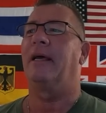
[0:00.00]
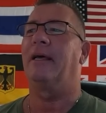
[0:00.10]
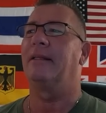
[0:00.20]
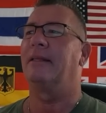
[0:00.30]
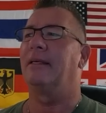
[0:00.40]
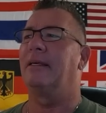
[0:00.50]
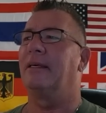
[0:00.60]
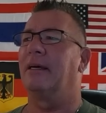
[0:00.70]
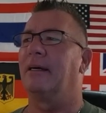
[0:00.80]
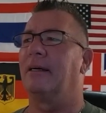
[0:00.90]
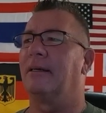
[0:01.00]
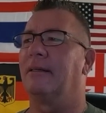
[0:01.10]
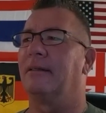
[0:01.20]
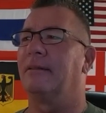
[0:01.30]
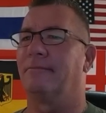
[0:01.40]
in the
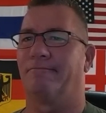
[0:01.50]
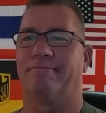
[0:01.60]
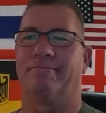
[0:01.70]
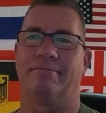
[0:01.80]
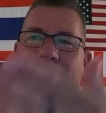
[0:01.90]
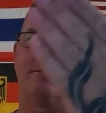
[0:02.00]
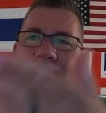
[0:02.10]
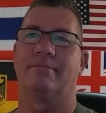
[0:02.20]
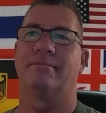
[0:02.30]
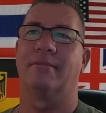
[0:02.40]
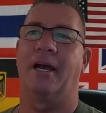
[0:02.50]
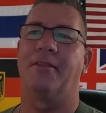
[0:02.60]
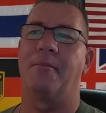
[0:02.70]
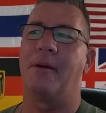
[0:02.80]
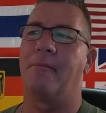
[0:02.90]
uh,
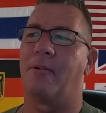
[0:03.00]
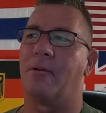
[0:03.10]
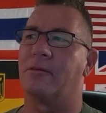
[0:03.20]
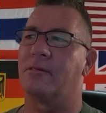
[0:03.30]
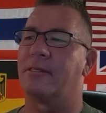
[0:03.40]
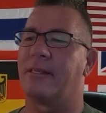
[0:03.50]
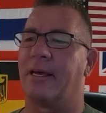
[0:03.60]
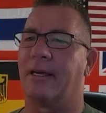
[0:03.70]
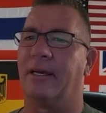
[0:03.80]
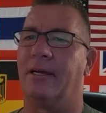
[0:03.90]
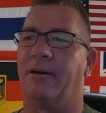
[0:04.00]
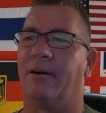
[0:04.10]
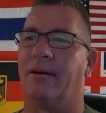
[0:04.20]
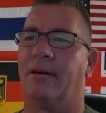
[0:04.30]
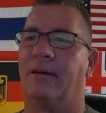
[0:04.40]
in the members thing
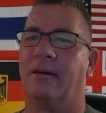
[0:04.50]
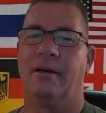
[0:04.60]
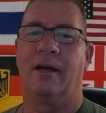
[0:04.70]
here.